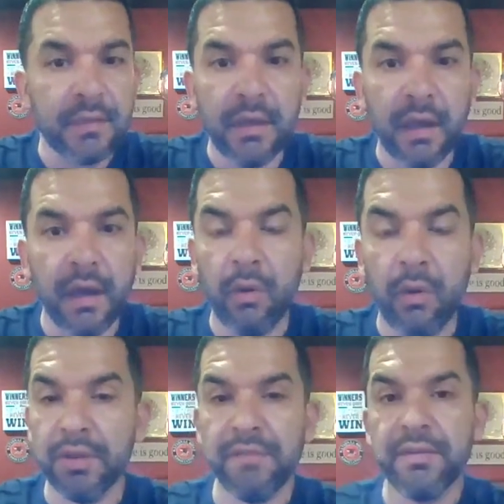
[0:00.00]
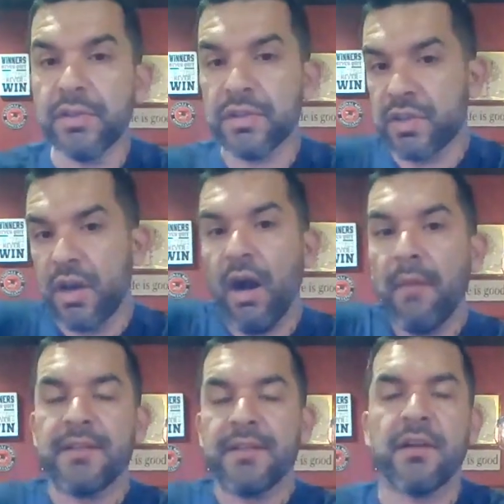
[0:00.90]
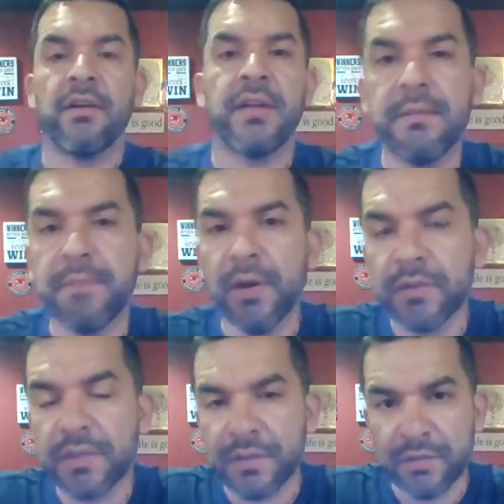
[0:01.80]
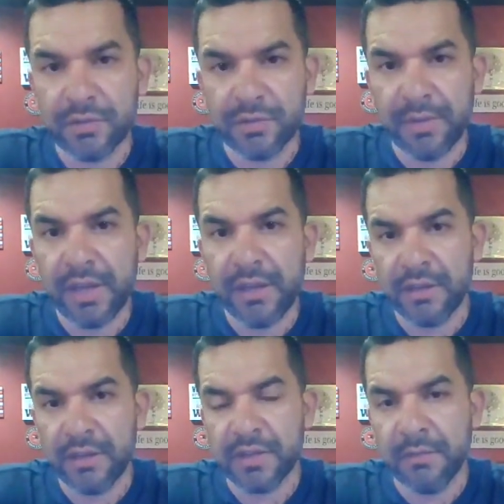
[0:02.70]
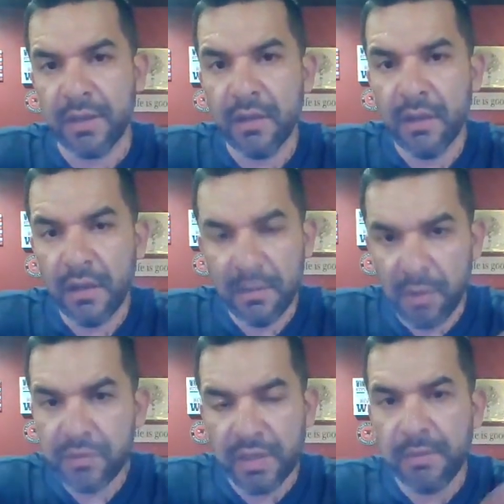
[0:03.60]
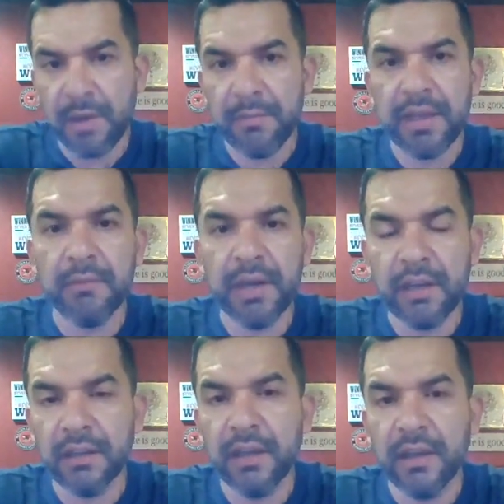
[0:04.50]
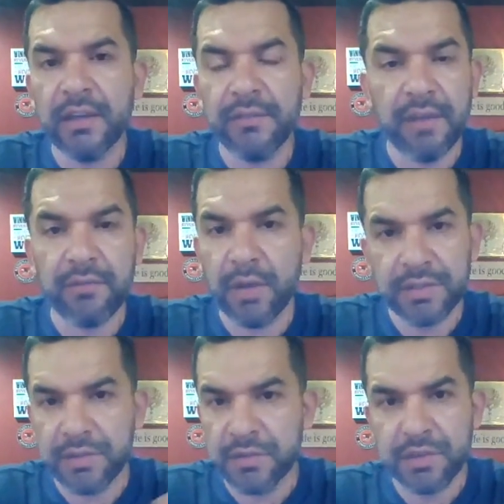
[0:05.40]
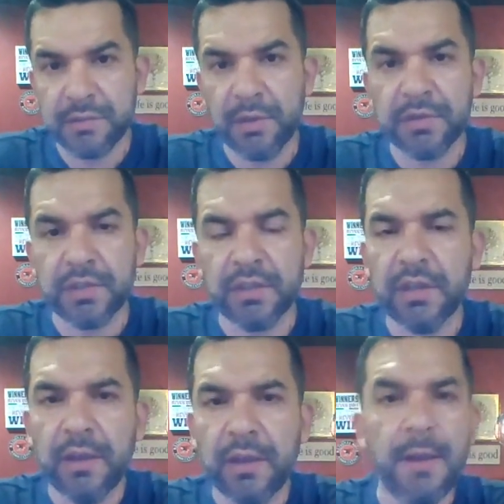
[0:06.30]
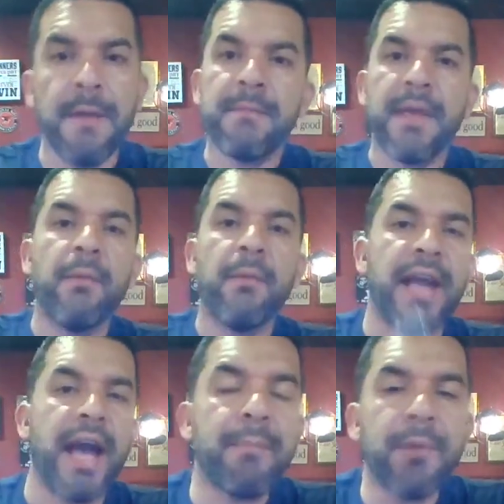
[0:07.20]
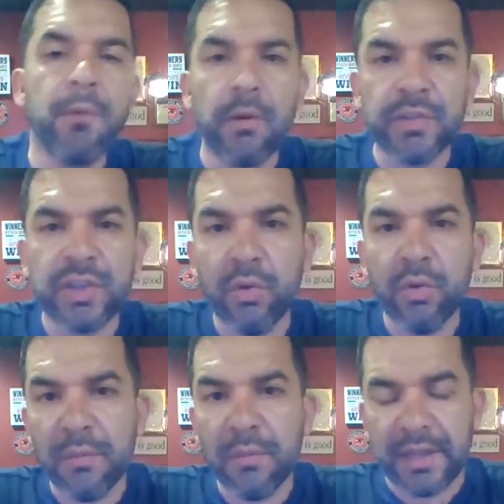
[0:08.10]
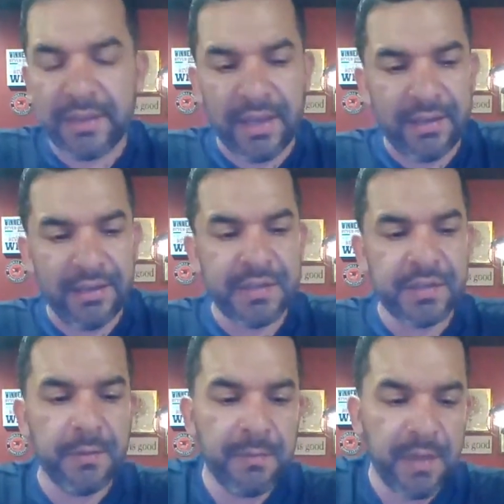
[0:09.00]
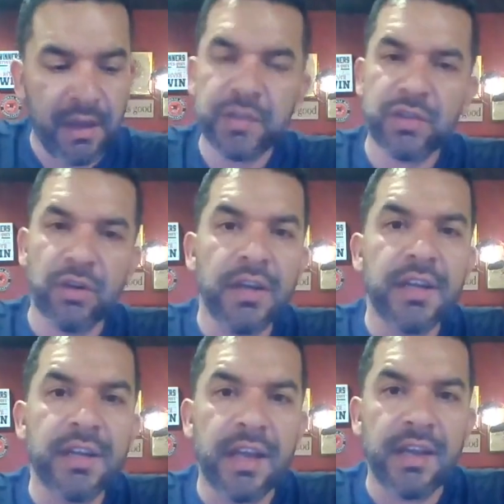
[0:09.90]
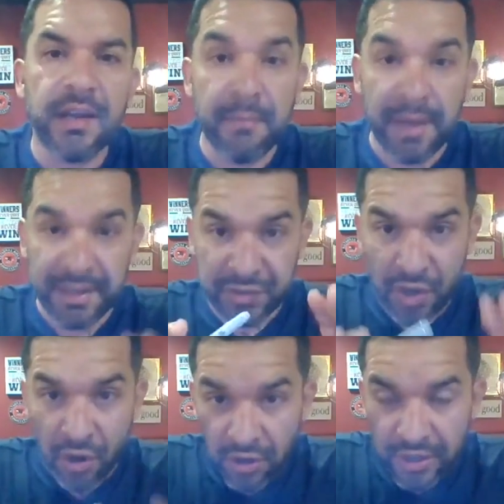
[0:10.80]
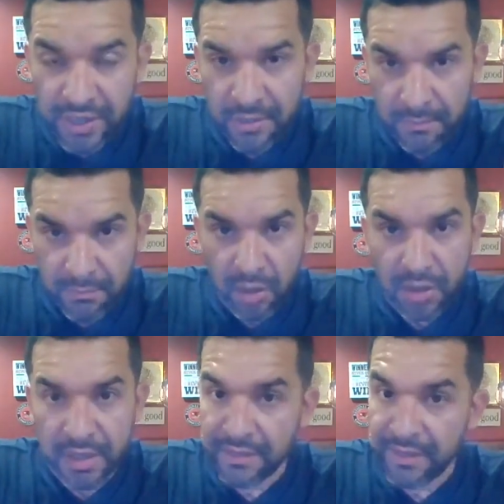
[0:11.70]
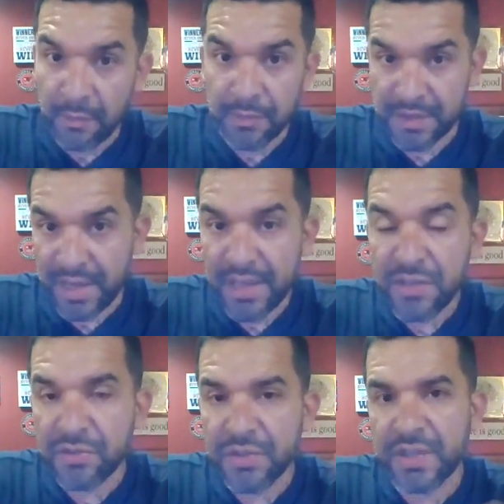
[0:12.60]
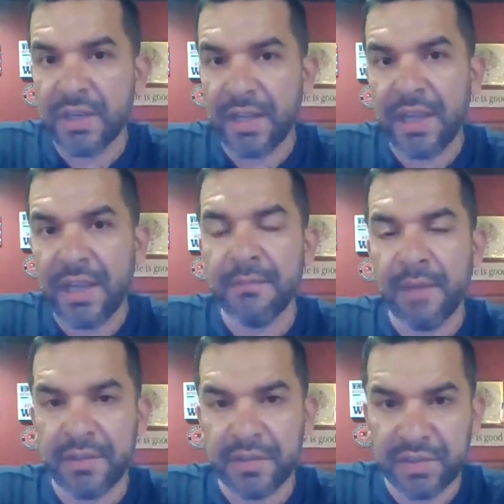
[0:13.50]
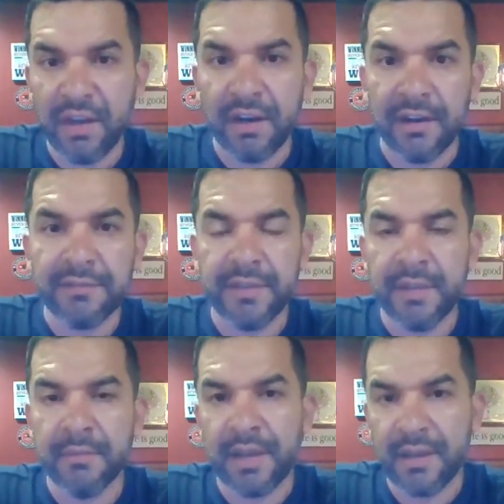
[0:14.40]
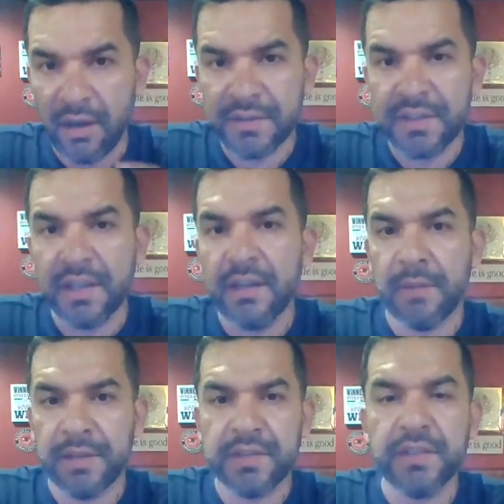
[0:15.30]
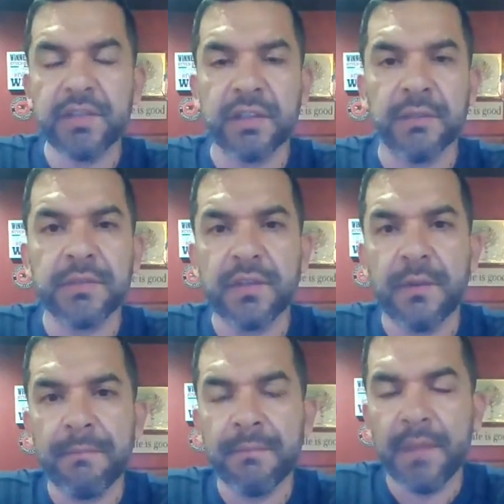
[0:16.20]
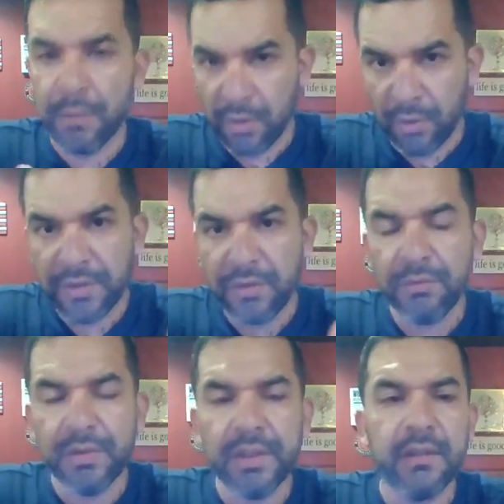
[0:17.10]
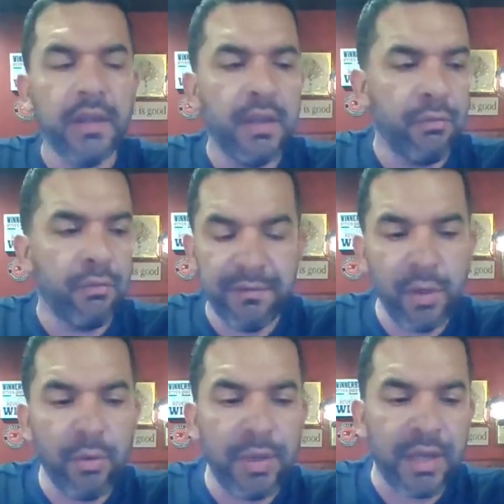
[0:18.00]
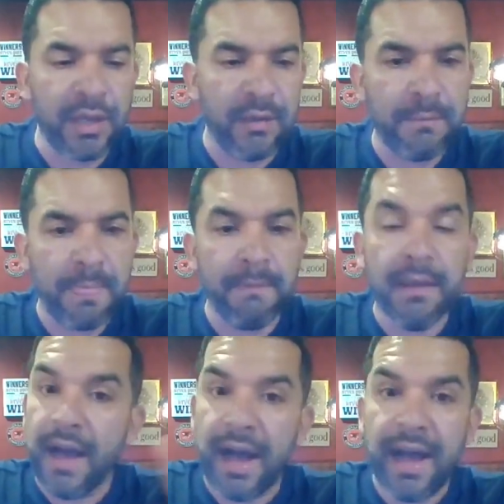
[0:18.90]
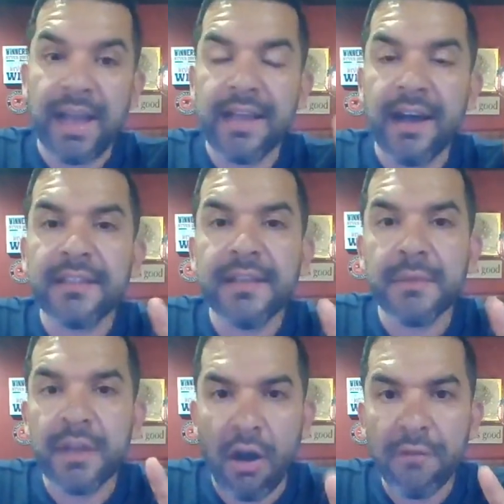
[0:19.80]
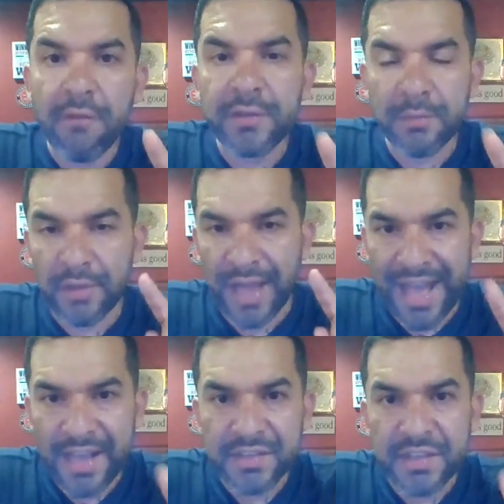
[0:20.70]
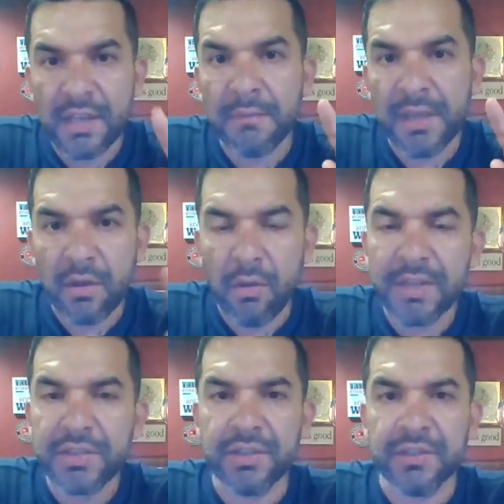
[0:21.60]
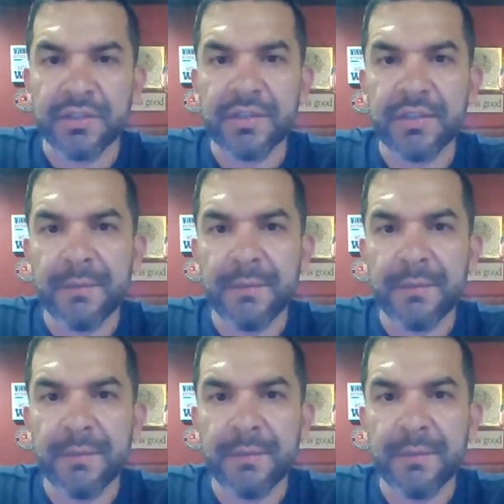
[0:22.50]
or even just comment on any post on social media that you see me posting about making money online. If you have questions, just post it. And what happened, what was cool about that is I started getting my target market that was interested in my stuff, in my content and my systems. They were going through reviewing it. I got them comfortable asking me questions.